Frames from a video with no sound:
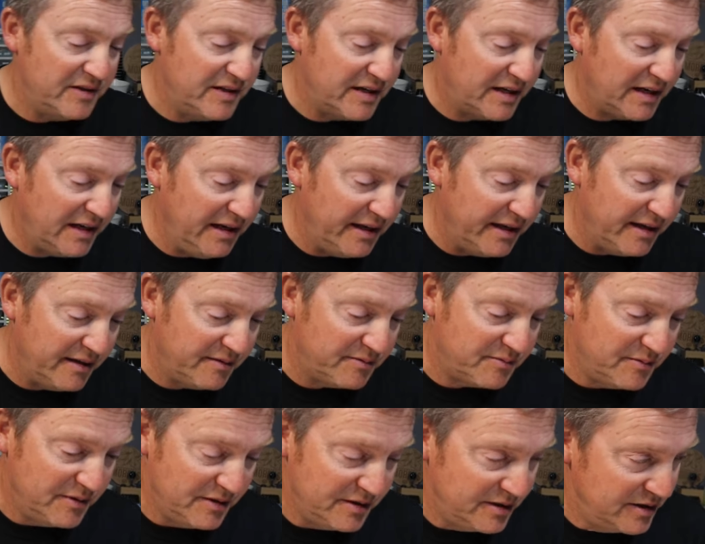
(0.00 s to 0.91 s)
and they're clear.
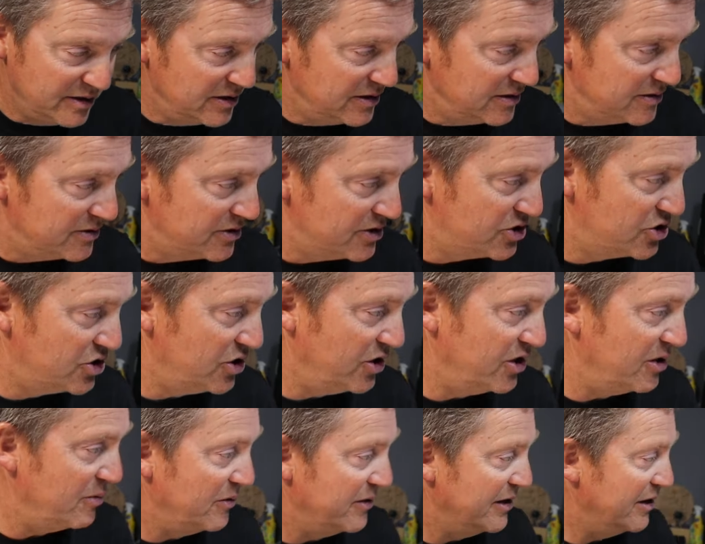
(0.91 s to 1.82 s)
Just show
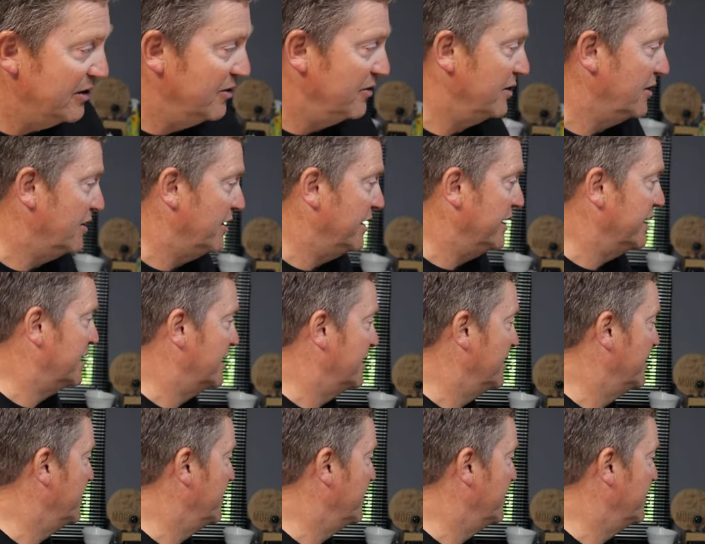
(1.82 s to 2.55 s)
you what they look like.